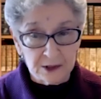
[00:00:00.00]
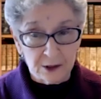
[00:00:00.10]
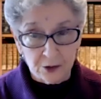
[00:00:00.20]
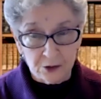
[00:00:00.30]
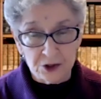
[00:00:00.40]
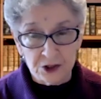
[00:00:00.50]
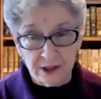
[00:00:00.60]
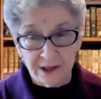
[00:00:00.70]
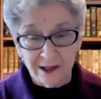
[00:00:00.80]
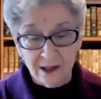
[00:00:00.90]

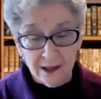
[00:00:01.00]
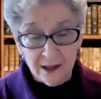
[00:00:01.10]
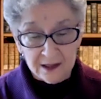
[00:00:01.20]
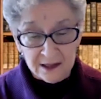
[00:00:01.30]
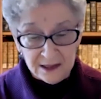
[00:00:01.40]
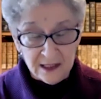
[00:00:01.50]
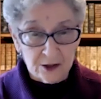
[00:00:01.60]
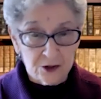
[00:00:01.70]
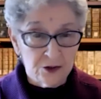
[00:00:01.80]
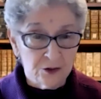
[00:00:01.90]
liturgy
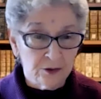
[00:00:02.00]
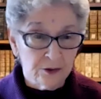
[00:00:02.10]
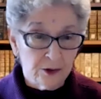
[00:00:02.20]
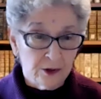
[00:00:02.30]
set to